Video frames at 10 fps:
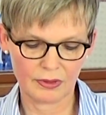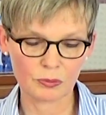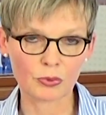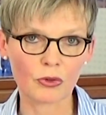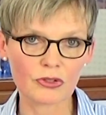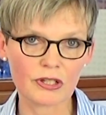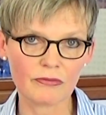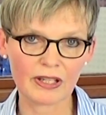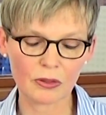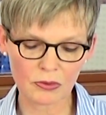a broad
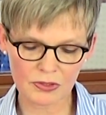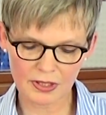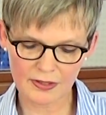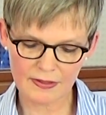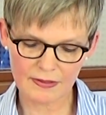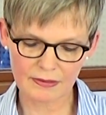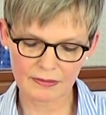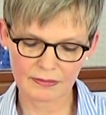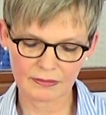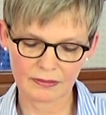TV audience,
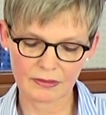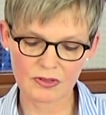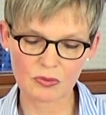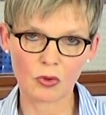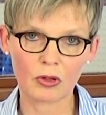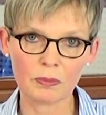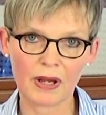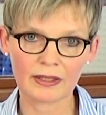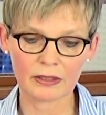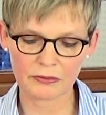a small
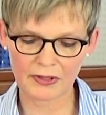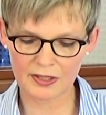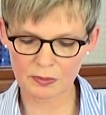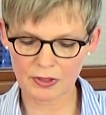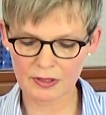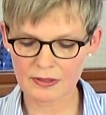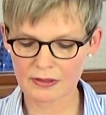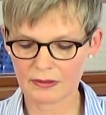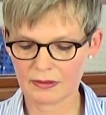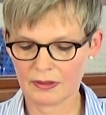panel of
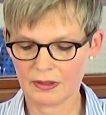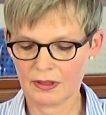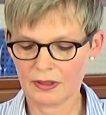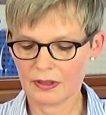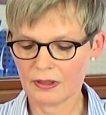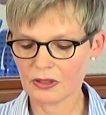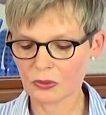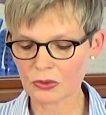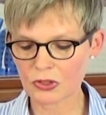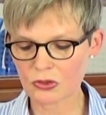experts, in
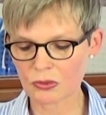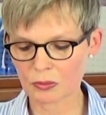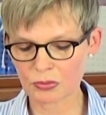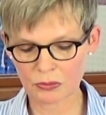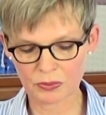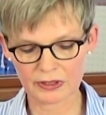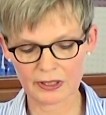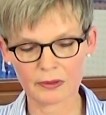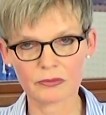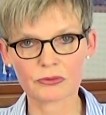order to
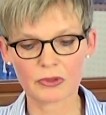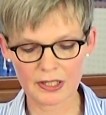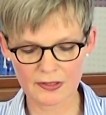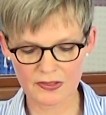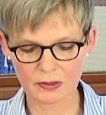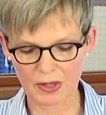appropriately phrase the